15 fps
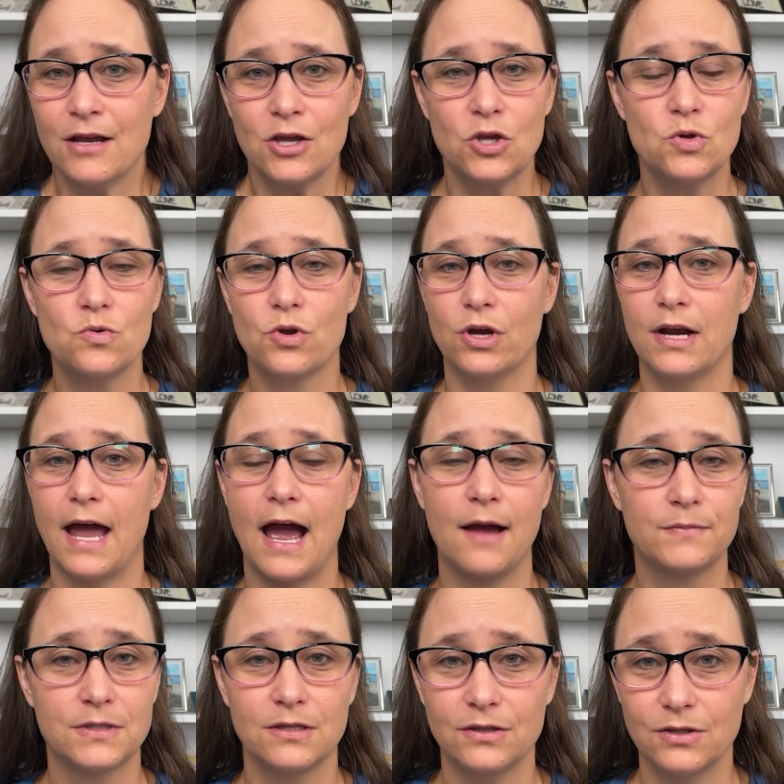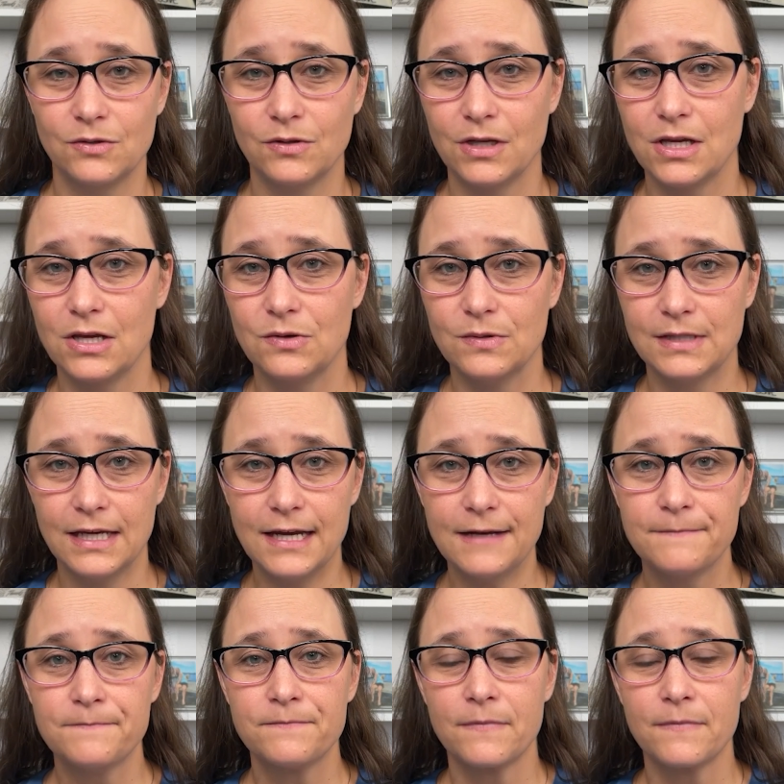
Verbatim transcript: You could absolutely use it